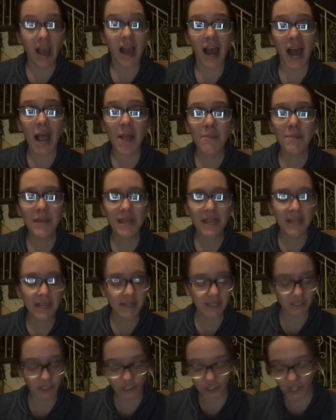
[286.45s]
"Hi, Pete,"
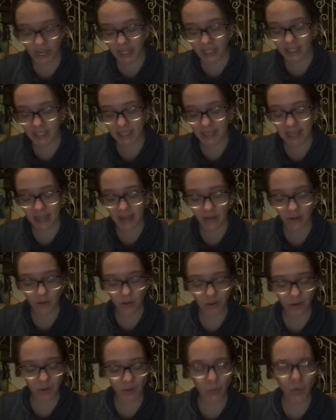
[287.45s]
Jenny said.
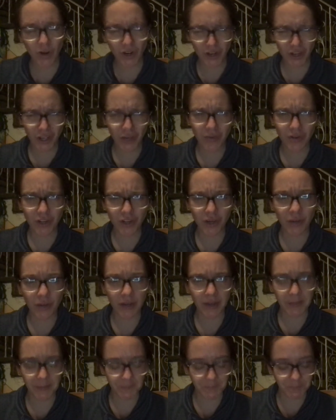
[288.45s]
"What are you
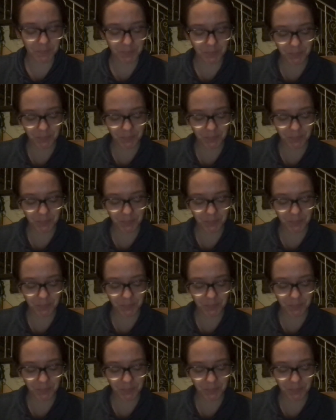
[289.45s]
doing?"